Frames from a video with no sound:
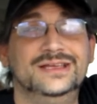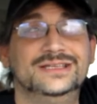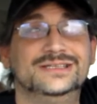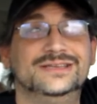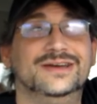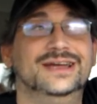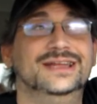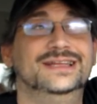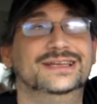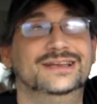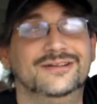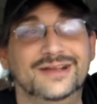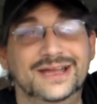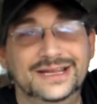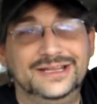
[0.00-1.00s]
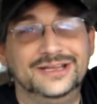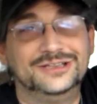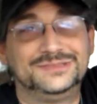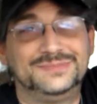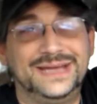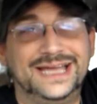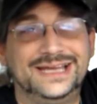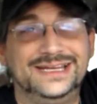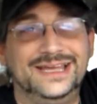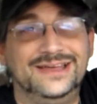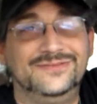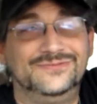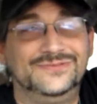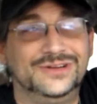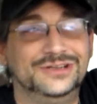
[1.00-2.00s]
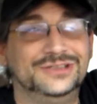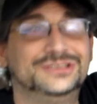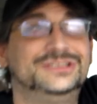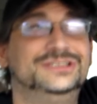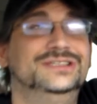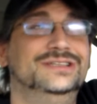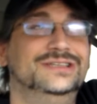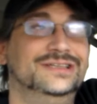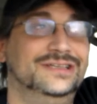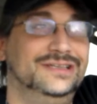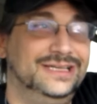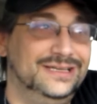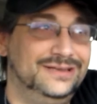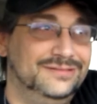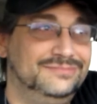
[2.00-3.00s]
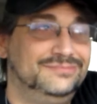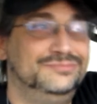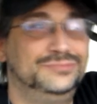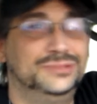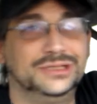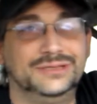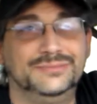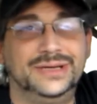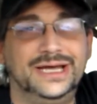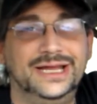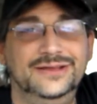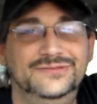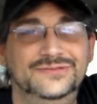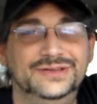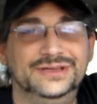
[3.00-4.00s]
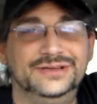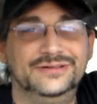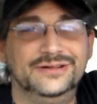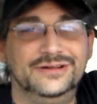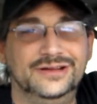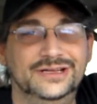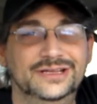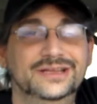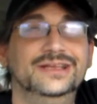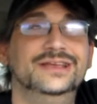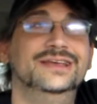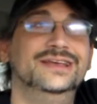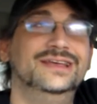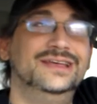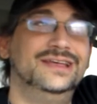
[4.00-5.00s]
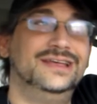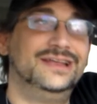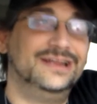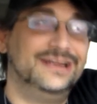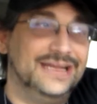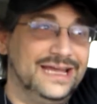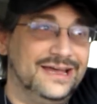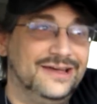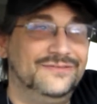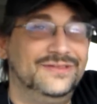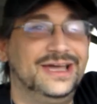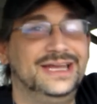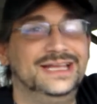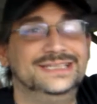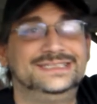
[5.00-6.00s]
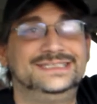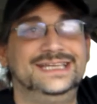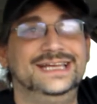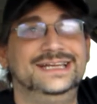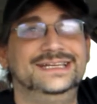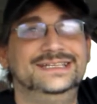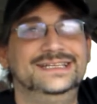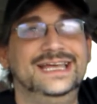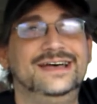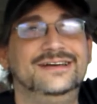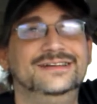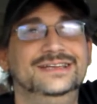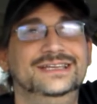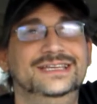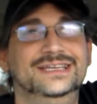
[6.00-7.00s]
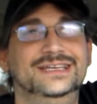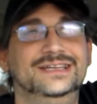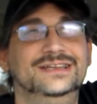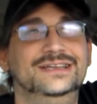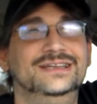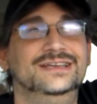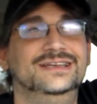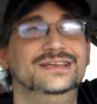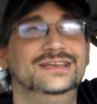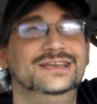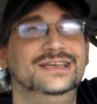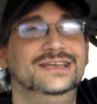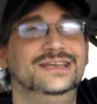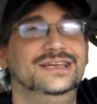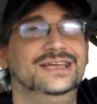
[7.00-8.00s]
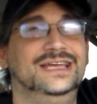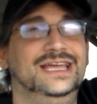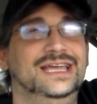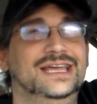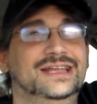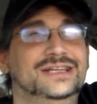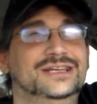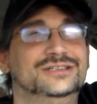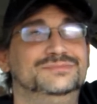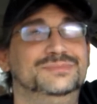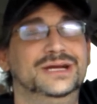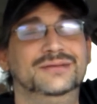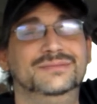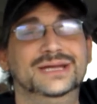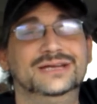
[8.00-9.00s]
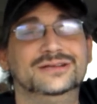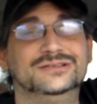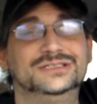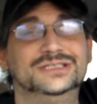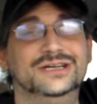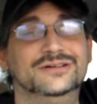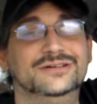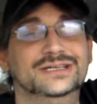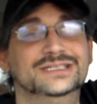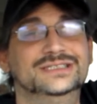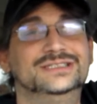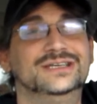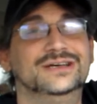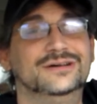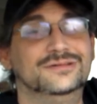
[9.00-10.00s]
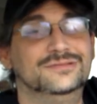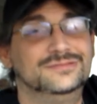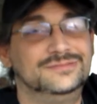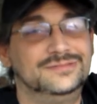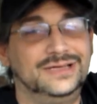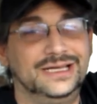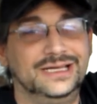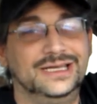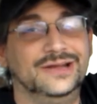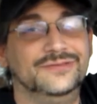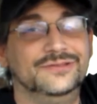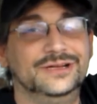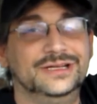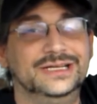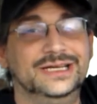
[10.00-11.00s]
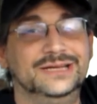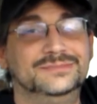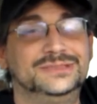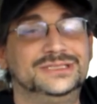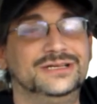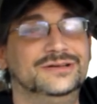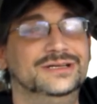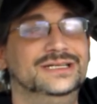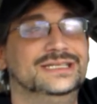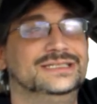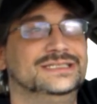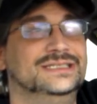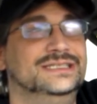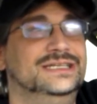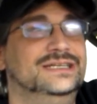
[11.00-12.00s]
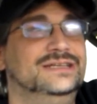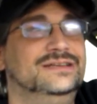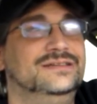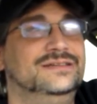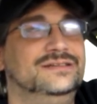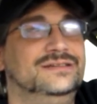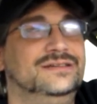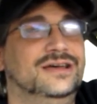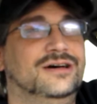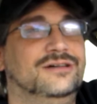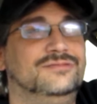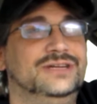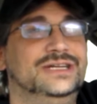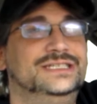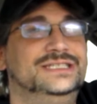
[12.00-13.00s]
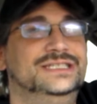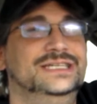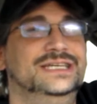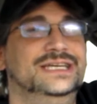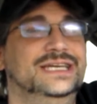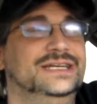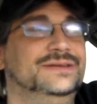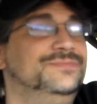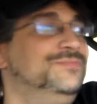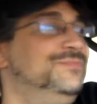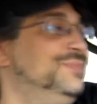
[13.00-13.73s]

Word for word: So I had to grind those back down first, then put the body filler on it. Now I've got it sanded down again and there's bare metal showing so I covered it up so it doesn't get all rusty again